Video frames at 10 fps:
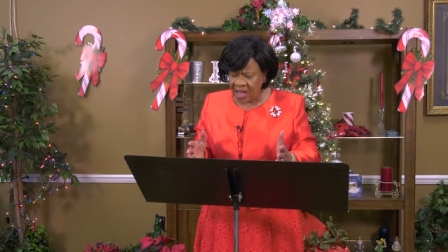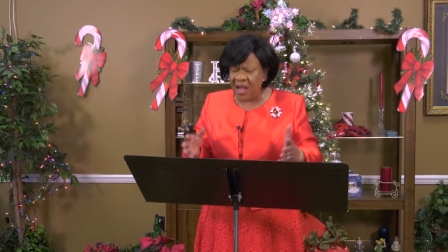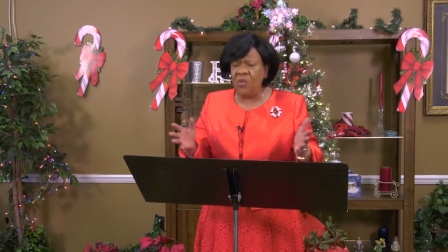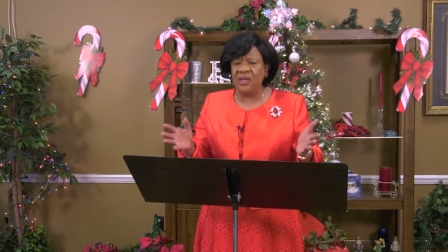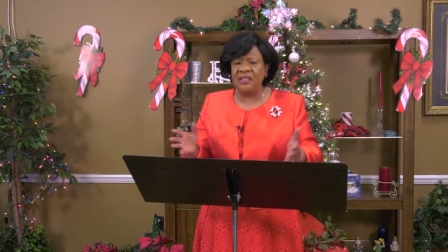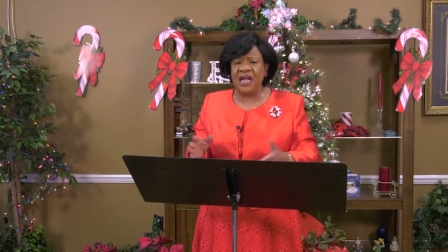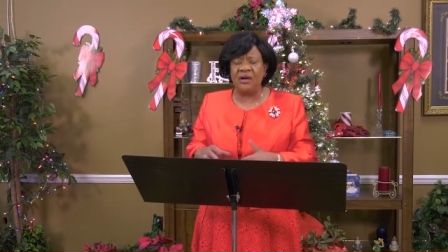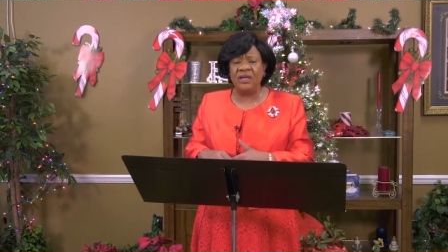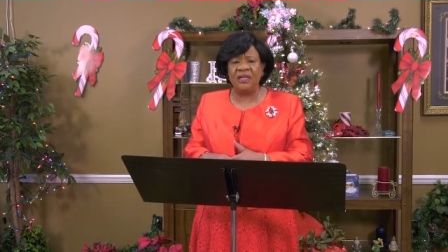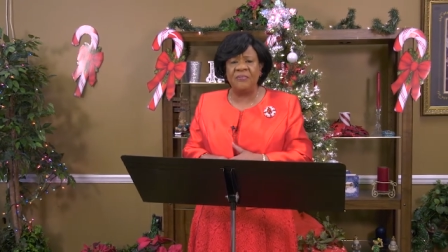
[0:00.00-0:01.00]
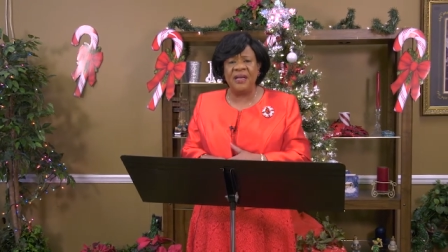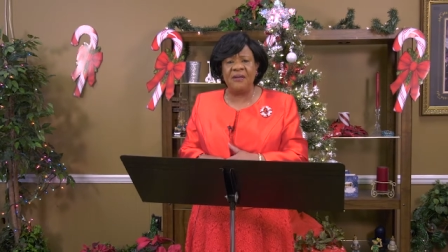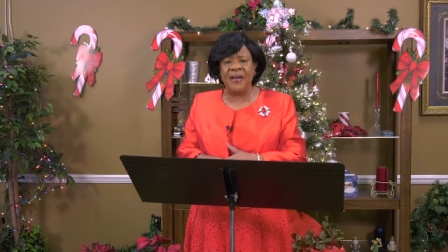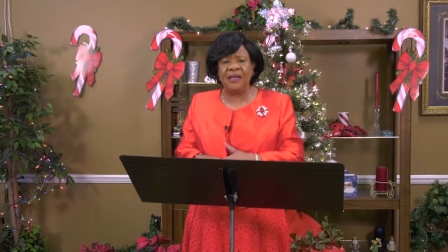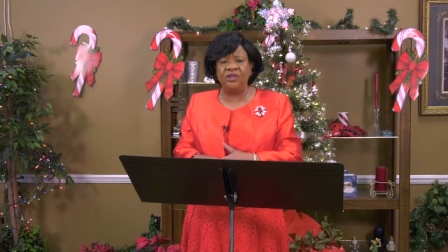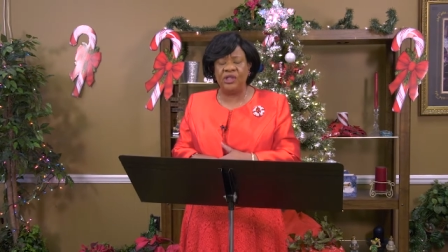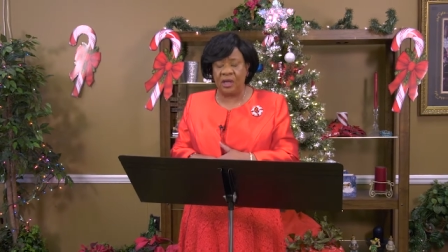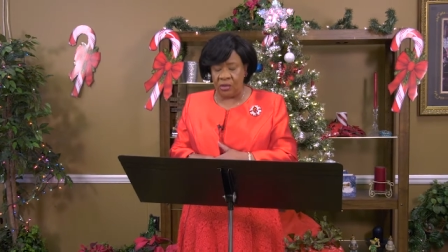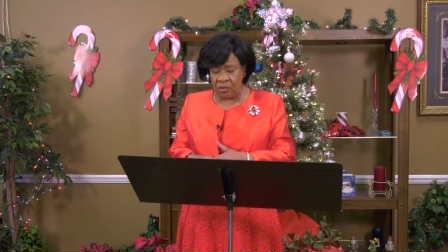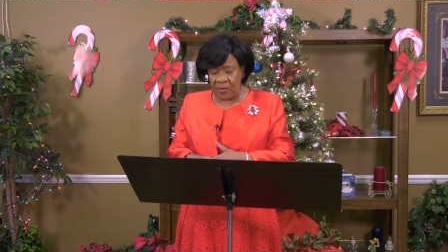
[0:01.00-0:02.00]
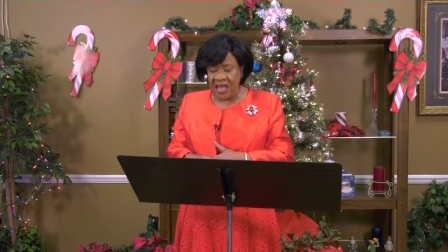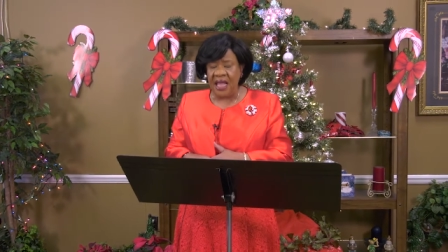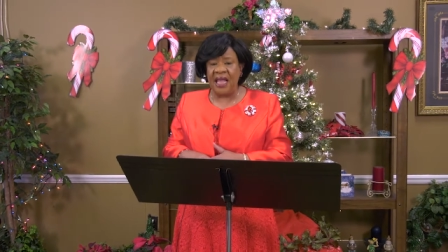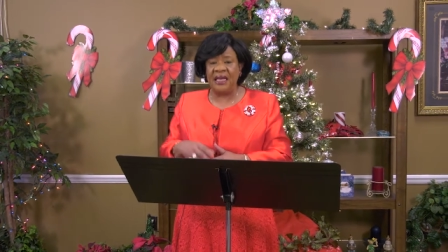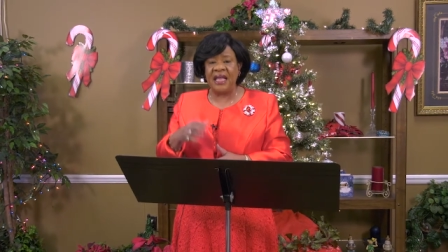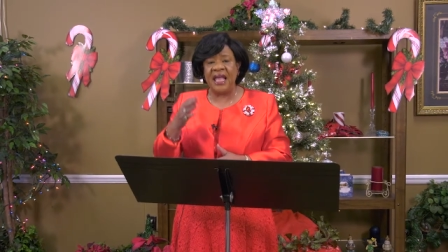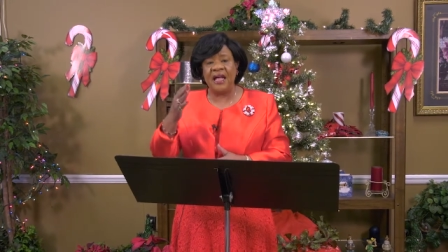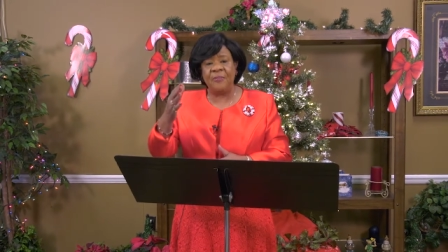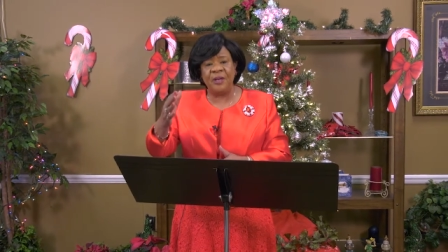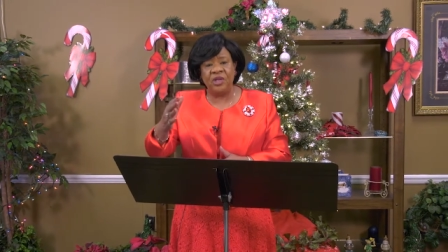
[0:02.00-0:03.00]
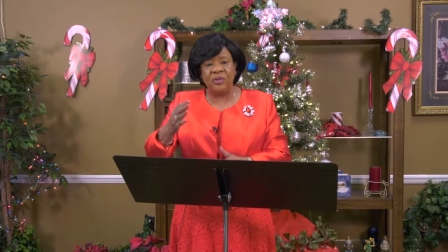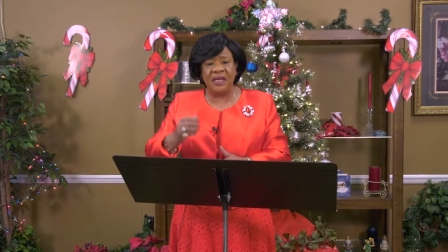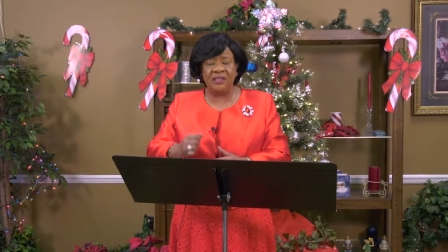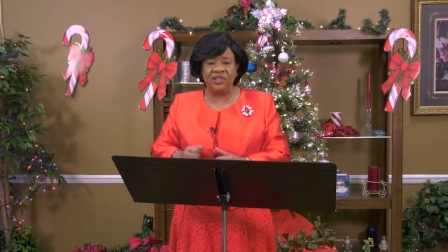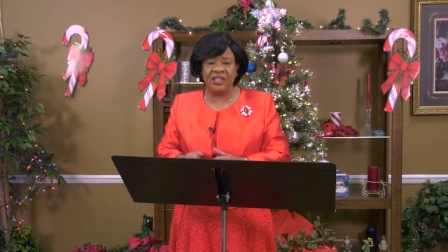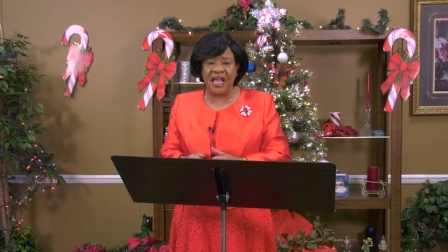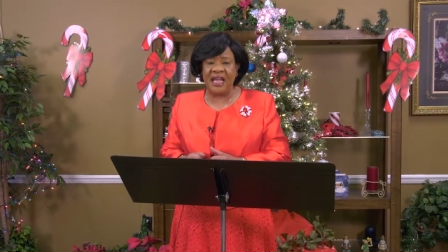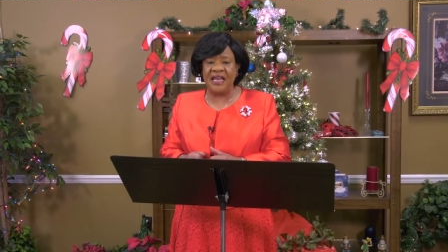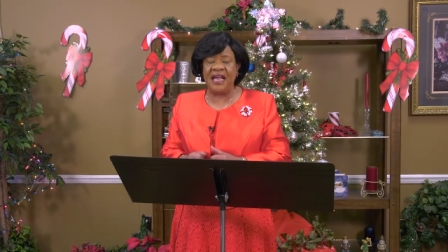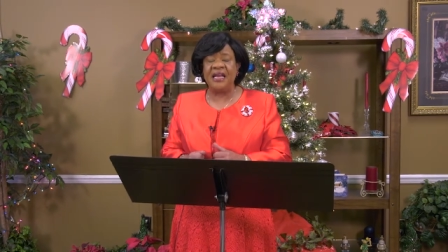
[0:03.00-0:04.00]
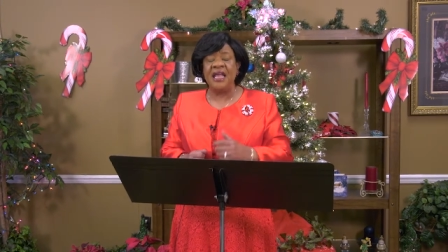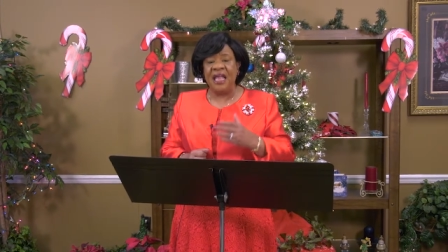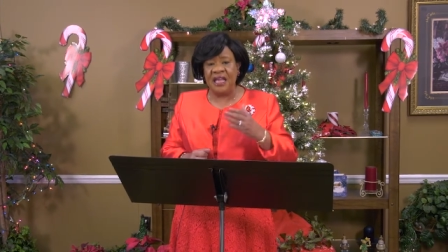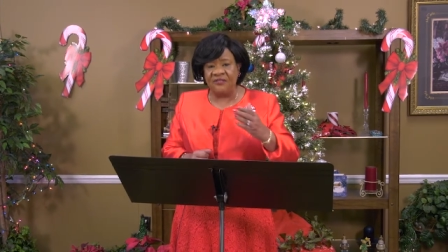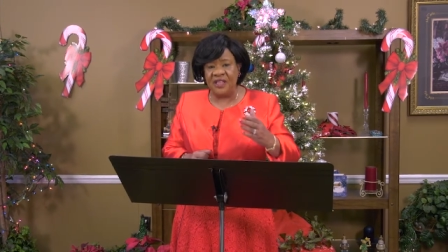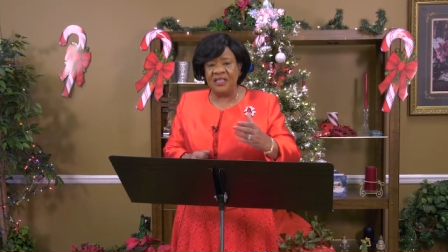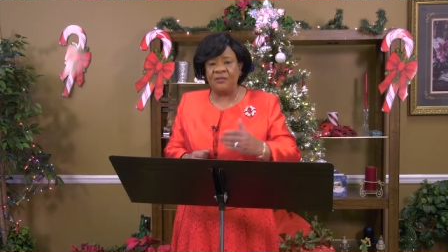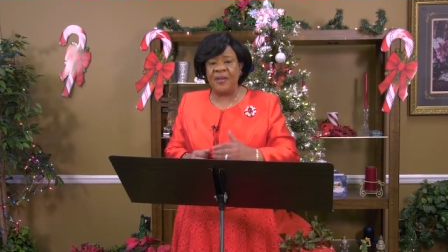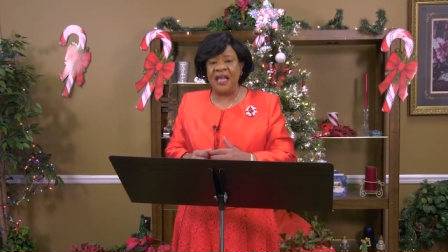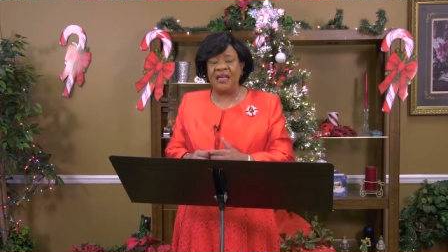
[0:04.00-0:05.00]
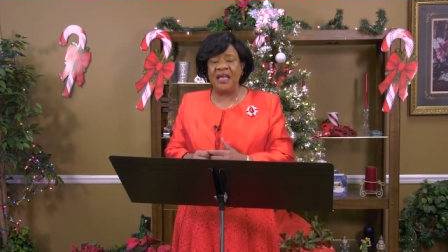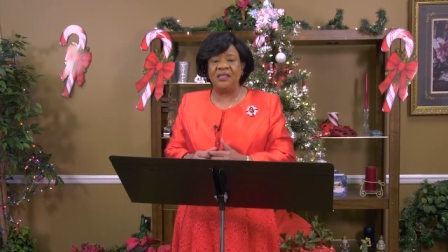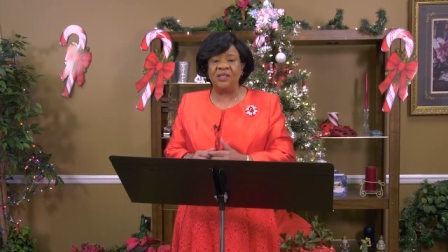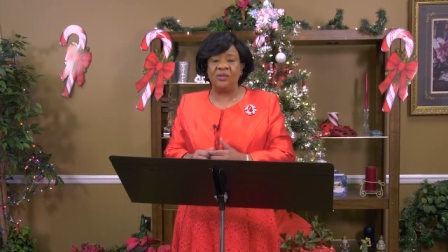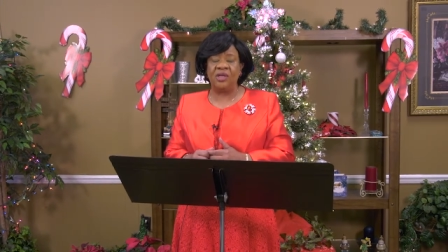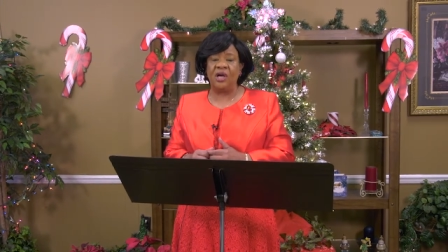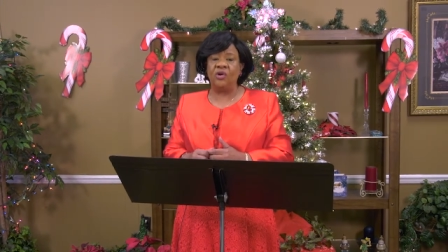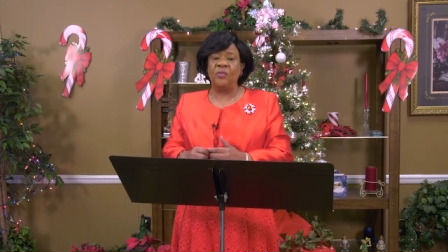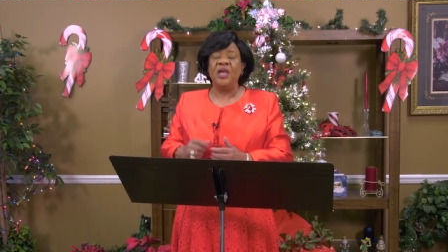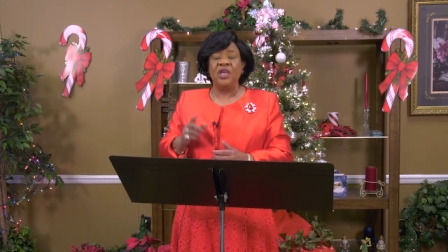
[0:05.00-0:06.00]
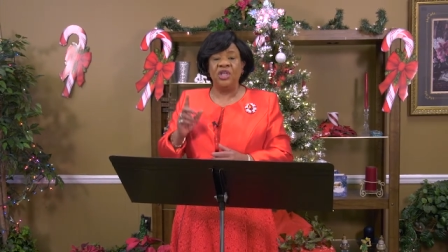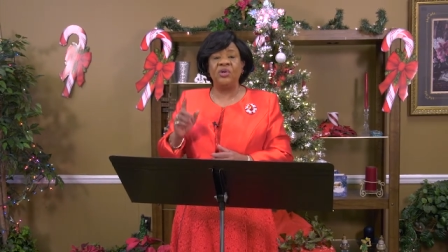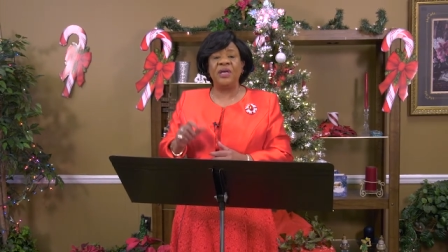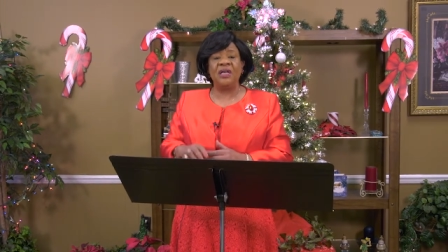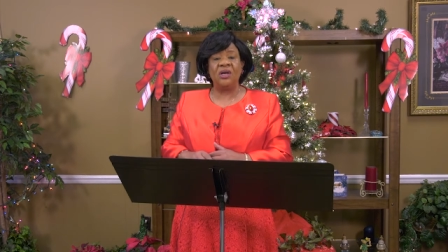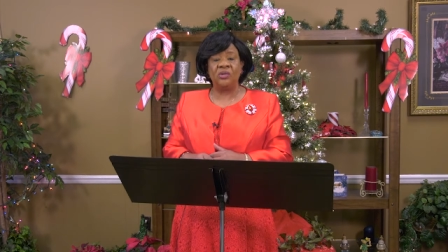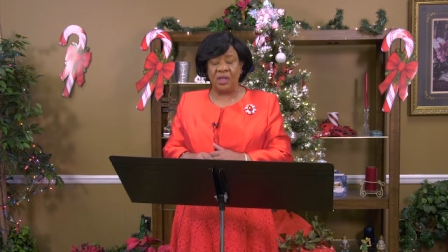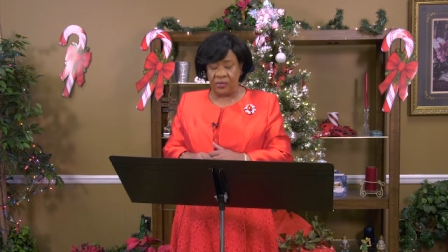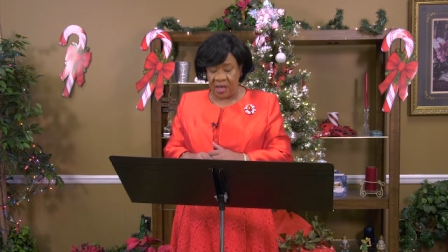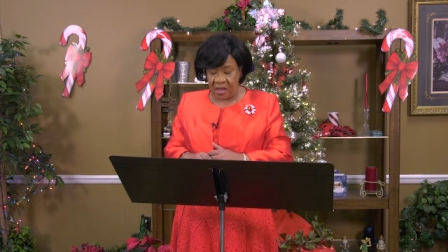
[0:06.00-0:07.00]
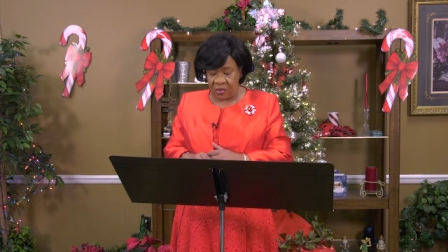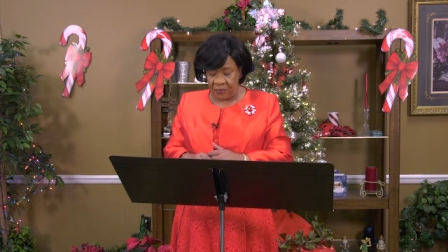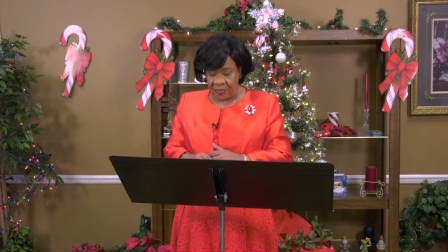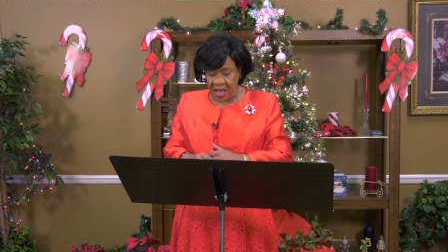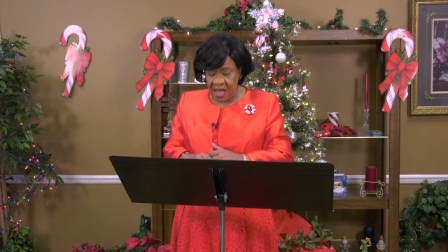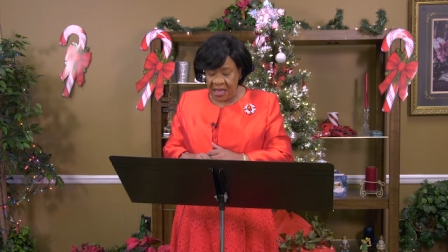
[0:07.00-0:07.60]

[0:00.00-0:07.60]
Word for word: I want to talk a little bit about Job and helping you to understand that if this man held on to hope, you can hold on to hope.